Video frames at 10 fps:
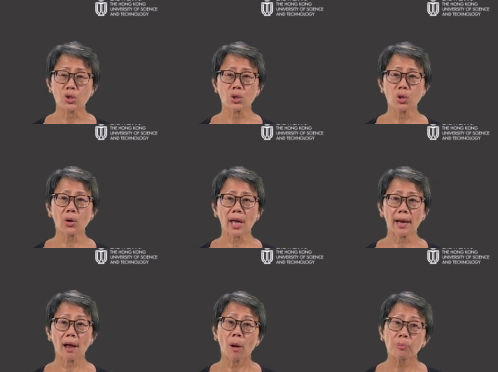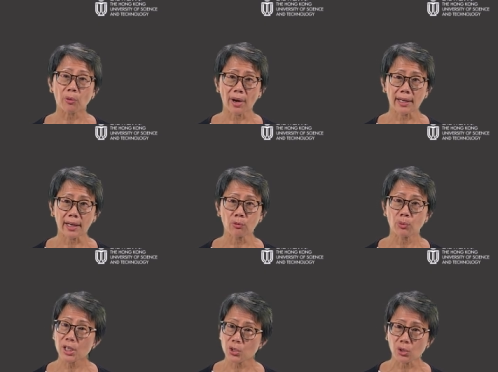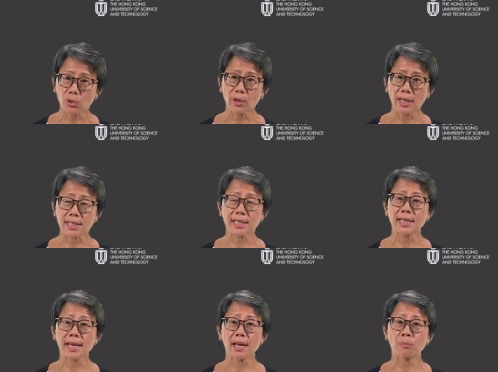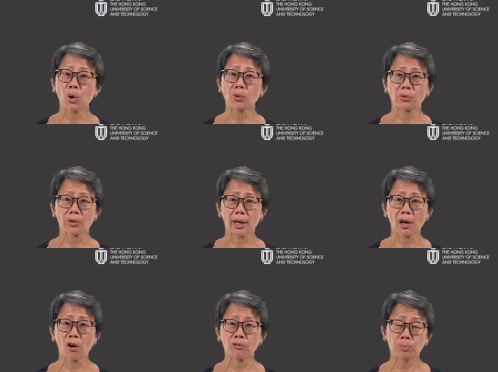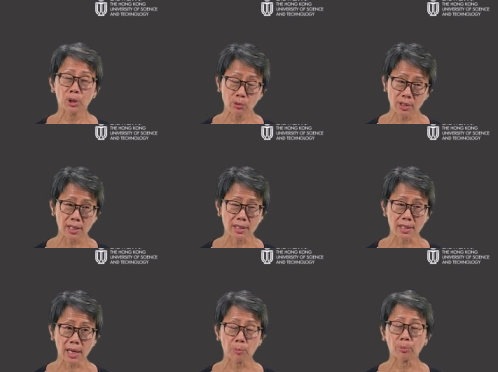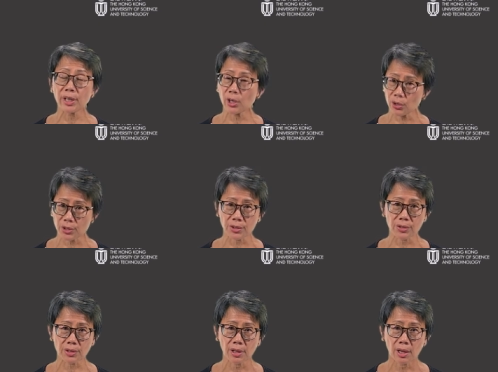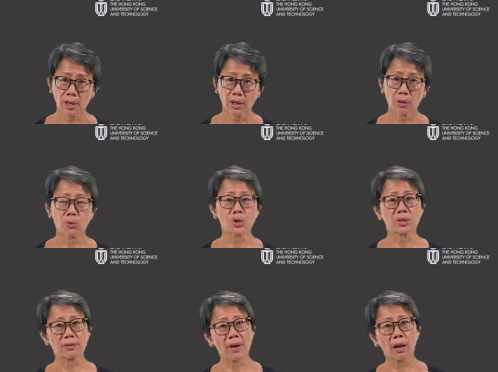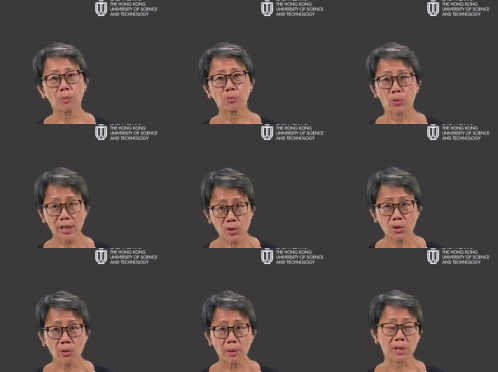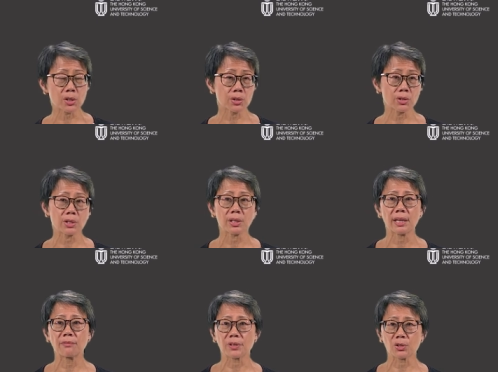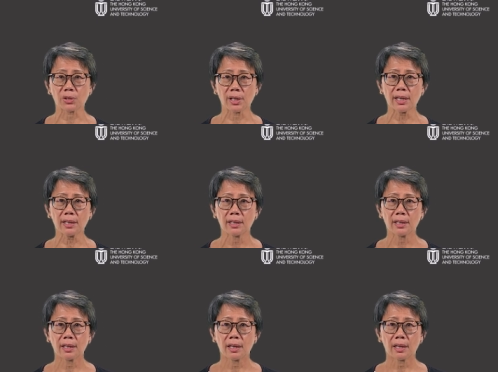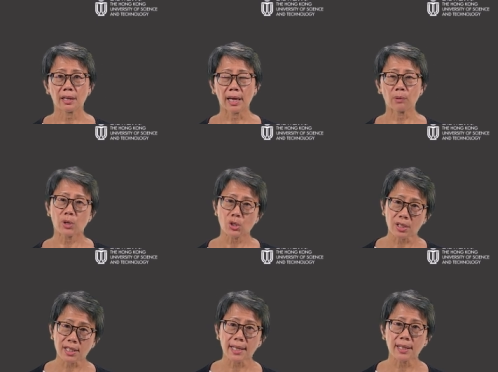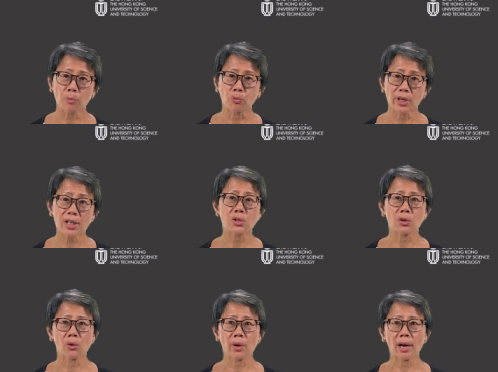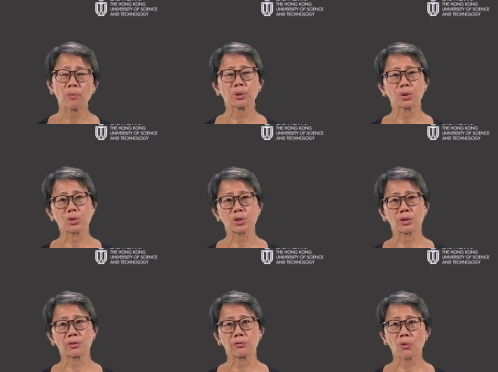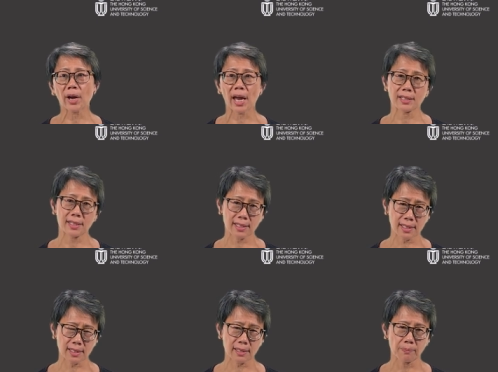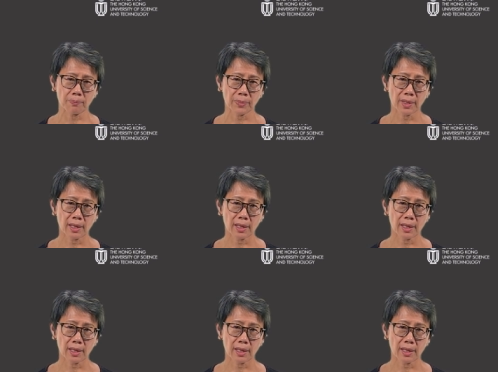We should look at upgrading regional and city air monitoring of pollutants and precursors. We should develop regional emissions inventory, and we should set up regional air pollution forecasting system.